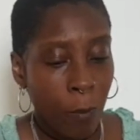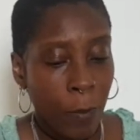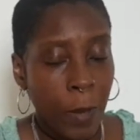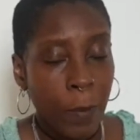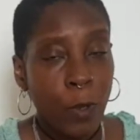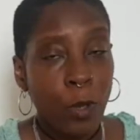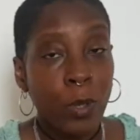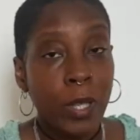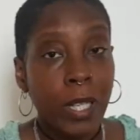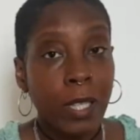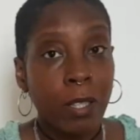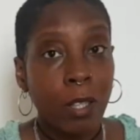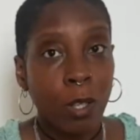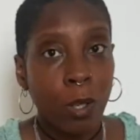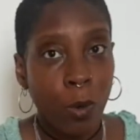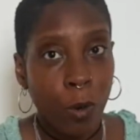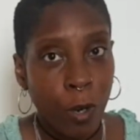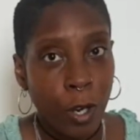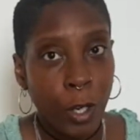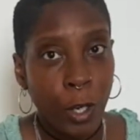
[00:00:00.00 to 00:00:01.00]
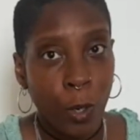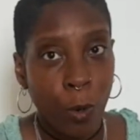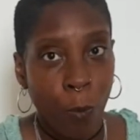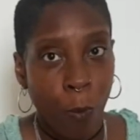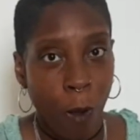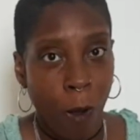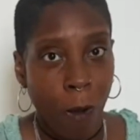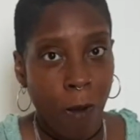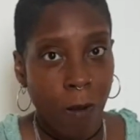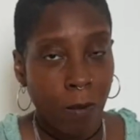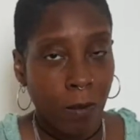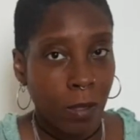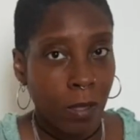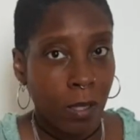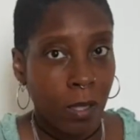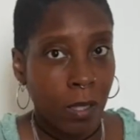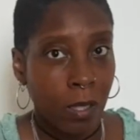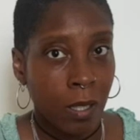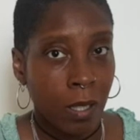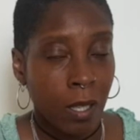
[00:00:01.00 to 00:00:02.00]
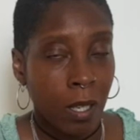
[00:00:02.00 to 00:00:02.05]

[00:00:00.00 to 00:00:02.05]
Maybe you need to lower your walls,